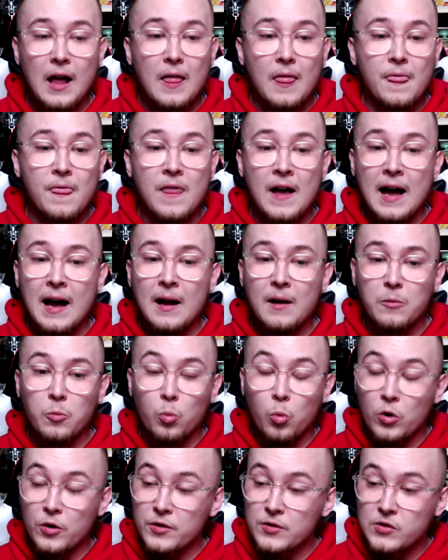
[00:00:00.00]
That
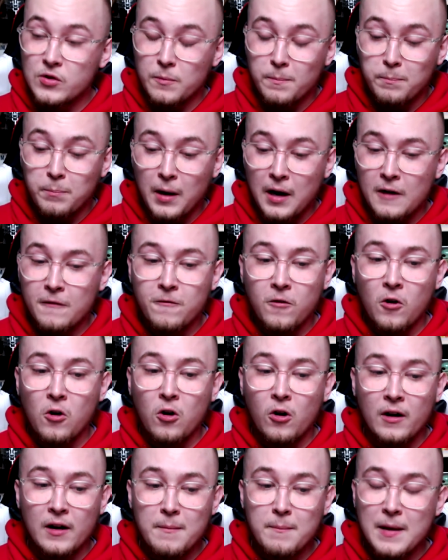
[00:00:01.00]
was by far
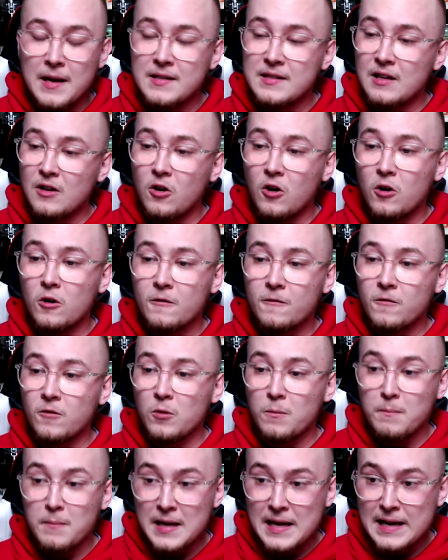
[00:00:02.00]
an amazing card for
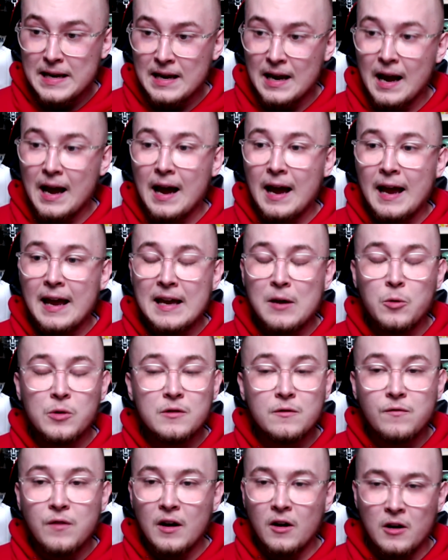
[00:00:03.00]
me. He was
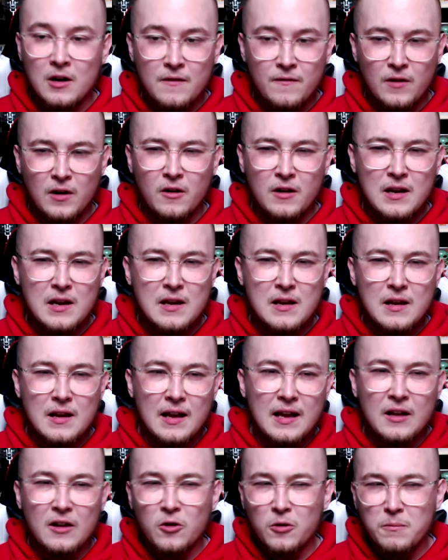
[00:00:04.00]
very
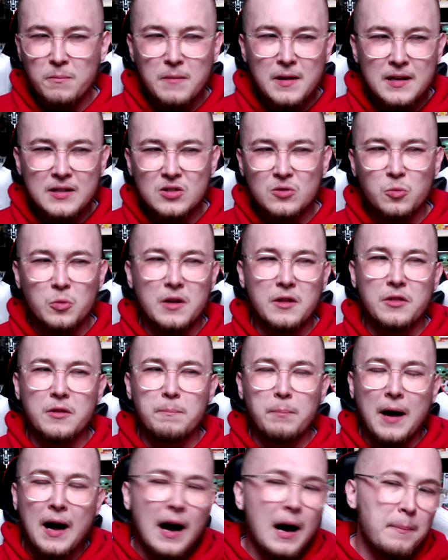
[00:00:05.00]
hit or miss with
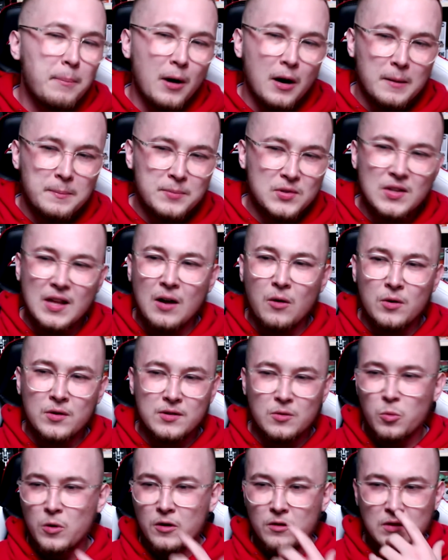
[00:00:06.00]
pop-ups. That was a
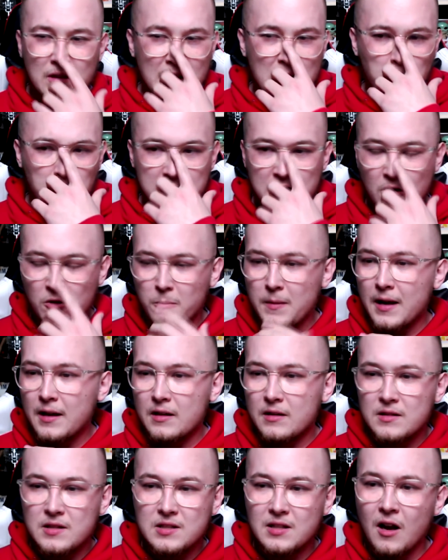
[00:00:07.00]
weird thing. He was either making
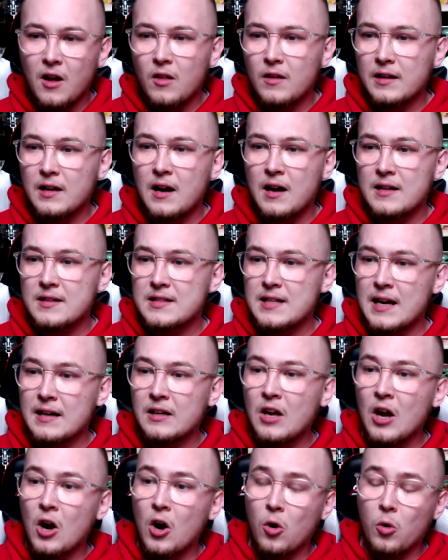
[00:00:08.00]
solid contact
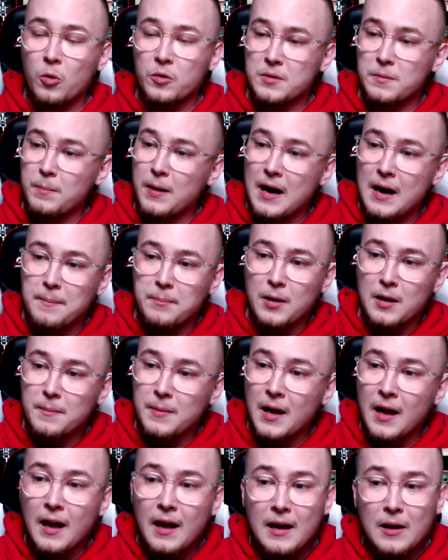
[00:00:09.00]
or it was a pop-up.
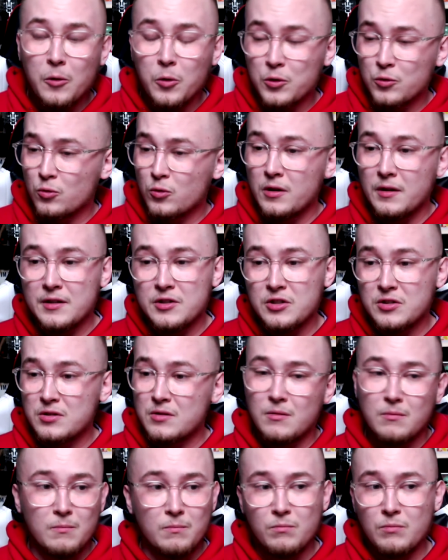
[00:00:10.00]
It was really just
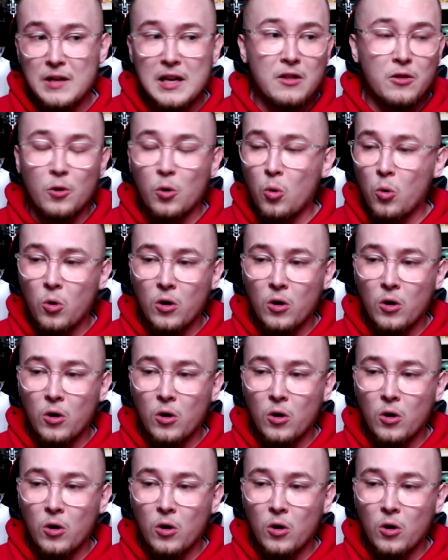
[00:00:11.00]
either or.